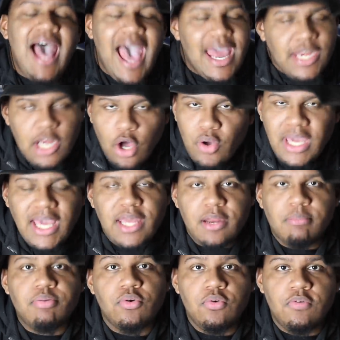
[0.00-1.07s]
I know he
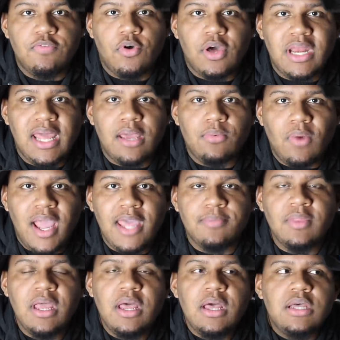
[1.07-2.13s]
can improve on that,
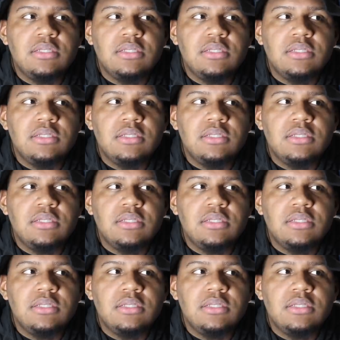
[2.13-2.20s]
right?